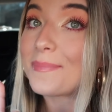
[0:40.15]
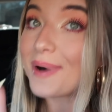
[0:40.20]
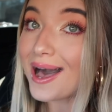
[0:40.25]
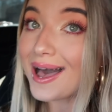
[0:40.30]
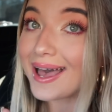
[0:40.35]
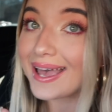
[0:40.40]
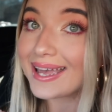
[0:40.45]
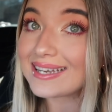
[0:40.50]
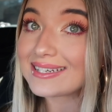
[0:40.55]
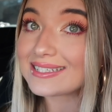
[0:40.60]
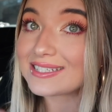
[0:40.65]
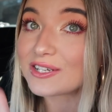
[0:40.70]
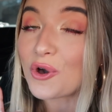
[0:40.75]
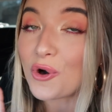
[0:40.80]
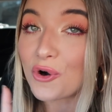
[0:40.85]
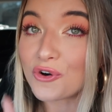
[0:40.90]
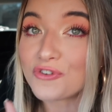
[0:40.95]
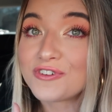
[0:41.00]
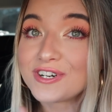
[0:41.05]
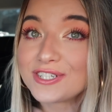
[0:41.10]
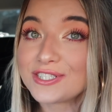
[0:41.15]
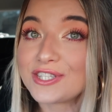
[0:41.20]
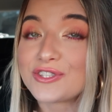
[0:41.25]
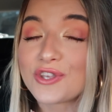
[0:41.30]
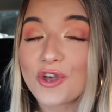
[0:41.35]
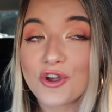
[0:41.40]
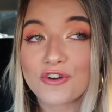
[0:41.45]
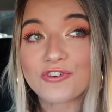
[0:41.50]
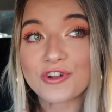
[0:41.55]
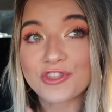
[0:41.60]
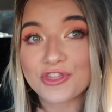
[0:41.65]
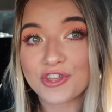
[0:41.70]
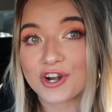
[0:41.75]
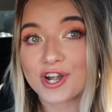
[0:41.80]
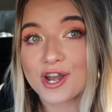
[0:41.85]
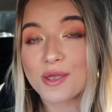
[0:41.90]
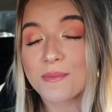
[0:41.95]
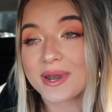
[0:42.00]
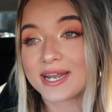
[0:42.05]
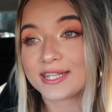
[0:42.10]
but Culver's is over
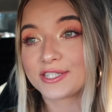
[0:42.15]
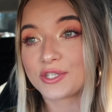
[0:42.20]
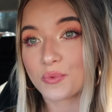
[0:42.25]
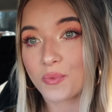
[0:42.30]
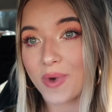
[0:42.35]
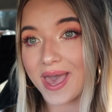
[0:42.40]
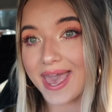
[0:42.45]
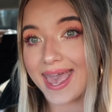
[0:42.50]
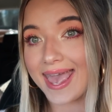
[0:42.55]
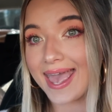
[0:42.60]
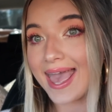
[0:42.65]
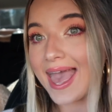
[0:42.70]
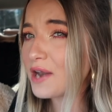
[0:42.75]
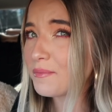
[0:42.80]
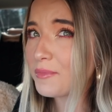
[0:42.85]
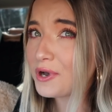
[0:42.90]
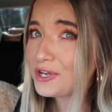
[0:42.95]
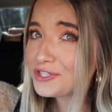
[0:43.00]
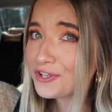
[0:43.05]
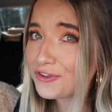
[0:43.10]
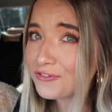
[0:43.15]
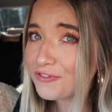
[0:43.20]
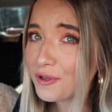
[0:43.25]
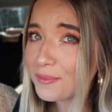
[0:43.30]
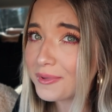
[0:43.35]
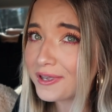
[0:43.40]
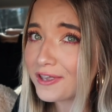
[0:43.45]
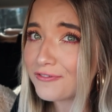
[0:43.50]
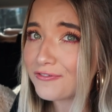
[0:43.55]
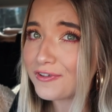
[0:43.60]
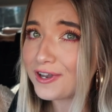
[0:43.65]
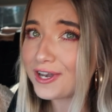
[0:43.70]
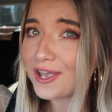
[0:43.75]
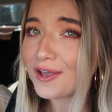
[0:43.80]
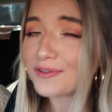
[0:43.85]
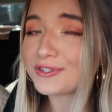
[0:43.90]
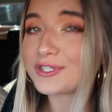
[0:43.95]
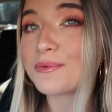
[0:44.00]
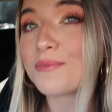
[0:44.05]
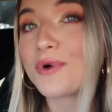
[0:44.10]
30 minutes away and I'm also filming a
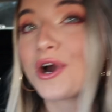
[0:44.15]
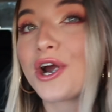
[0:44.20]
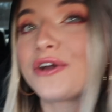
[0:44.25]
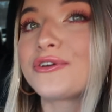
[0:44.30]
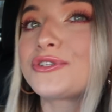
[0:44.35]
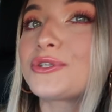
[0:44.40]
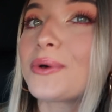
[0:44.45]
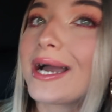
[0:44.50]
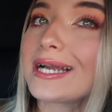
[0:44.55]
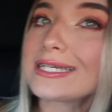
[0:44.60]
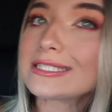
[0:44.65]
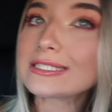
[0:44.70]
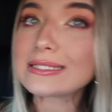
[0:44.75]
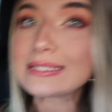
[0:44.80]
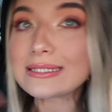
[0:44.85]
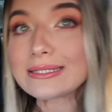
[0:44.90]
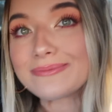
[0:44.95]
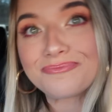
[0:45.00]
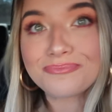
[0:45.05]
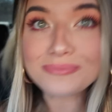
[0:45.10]
video tomorrow, so I just